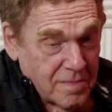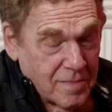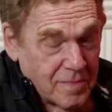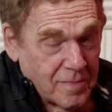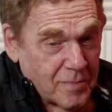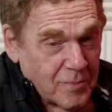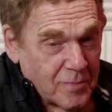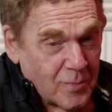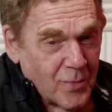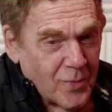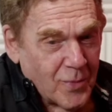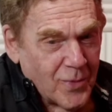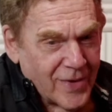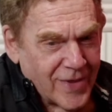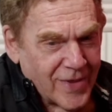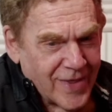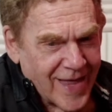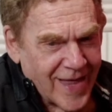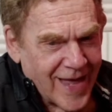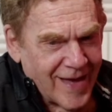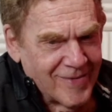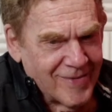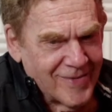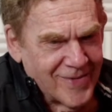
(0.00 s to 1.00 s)

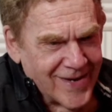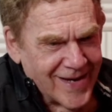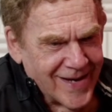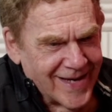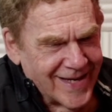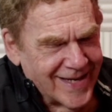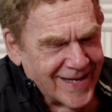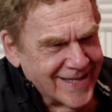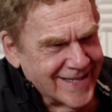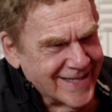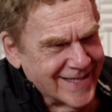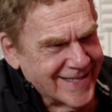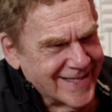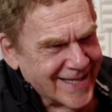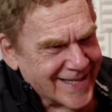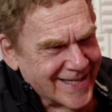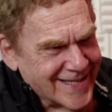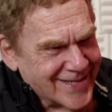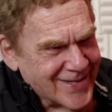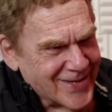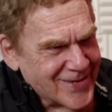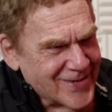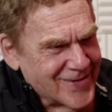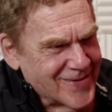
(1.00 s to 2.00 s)
That way
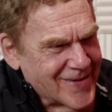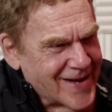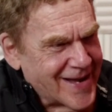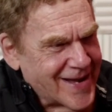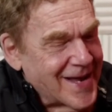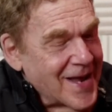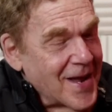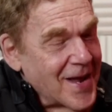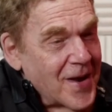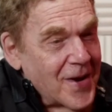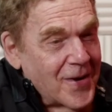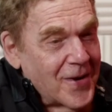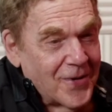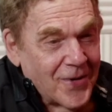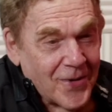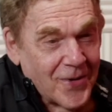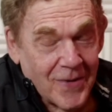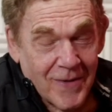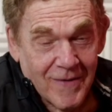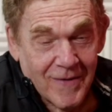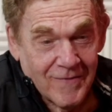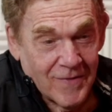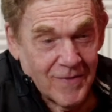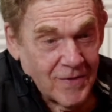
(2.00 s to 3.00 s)
is your way. No,
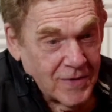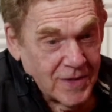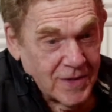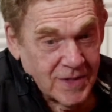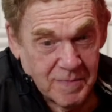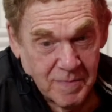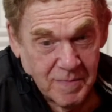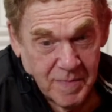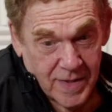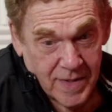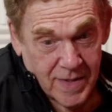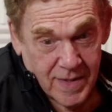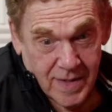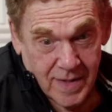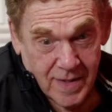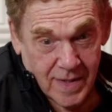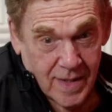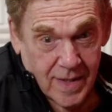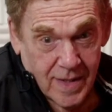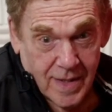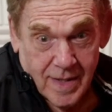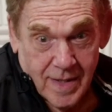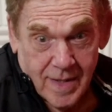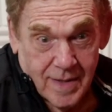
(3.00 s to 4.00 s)
I've always
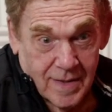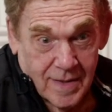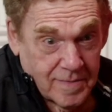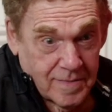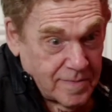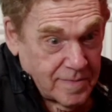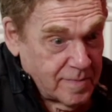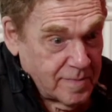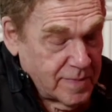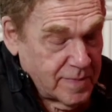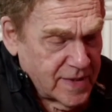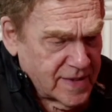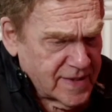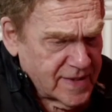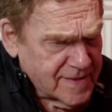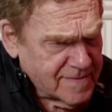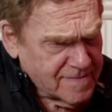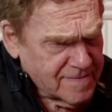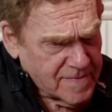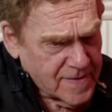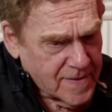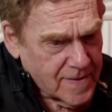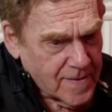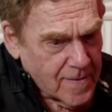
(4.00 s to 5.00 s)
been. But,
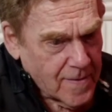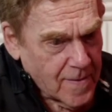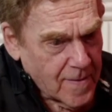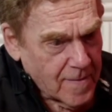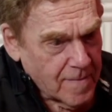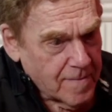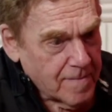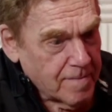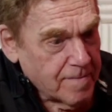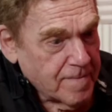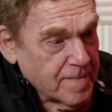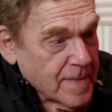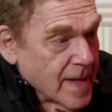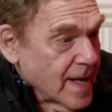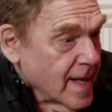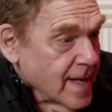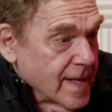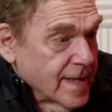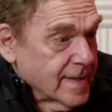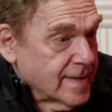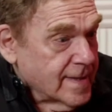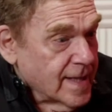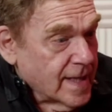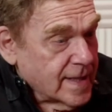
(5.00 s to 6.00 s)
you know,
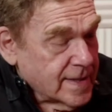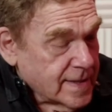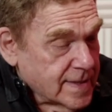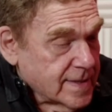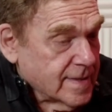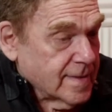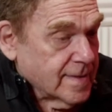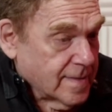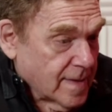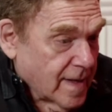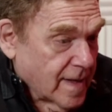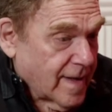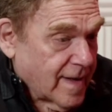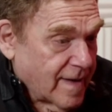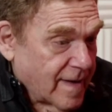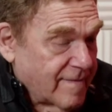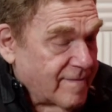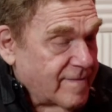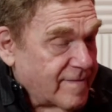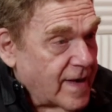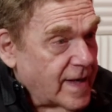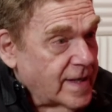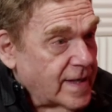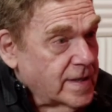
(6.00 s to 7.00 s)
that's an
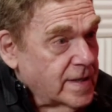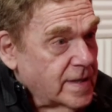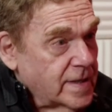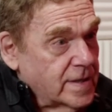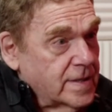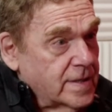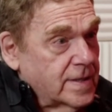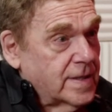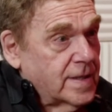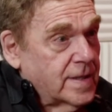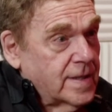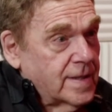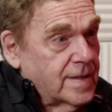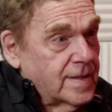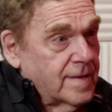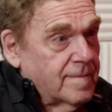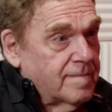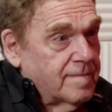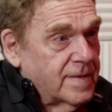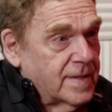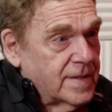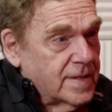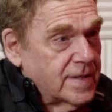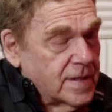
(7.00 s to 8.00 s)
advantage in a
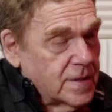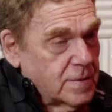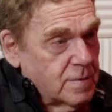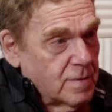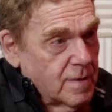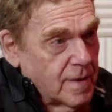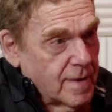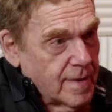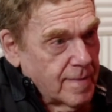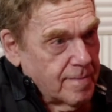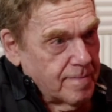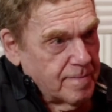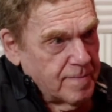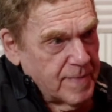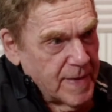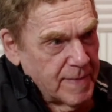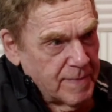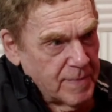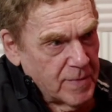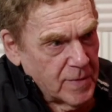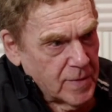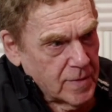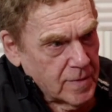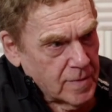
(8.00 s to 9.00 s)
business where
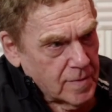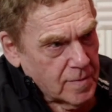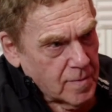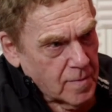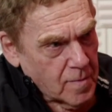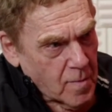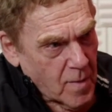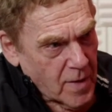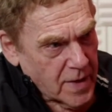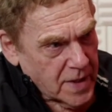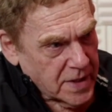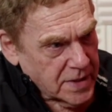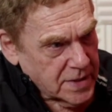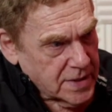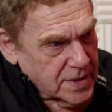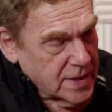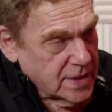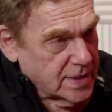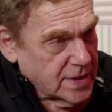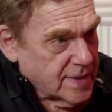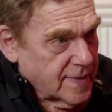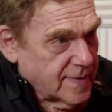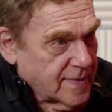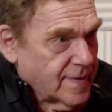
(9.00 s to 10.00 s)
people want to
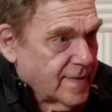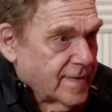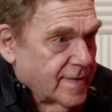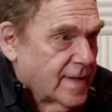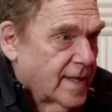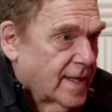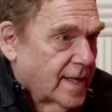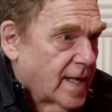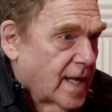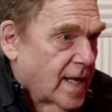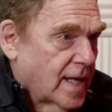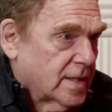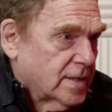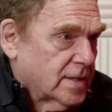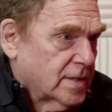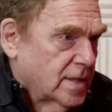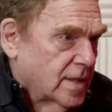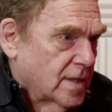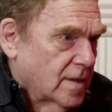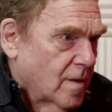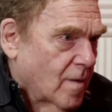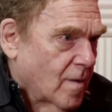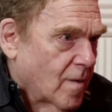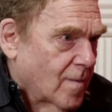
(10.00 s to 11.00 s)
see something they can't
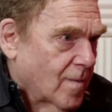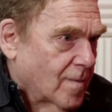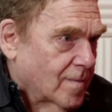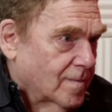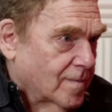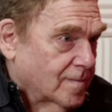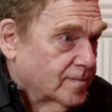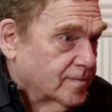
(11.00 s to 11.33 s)
see at home.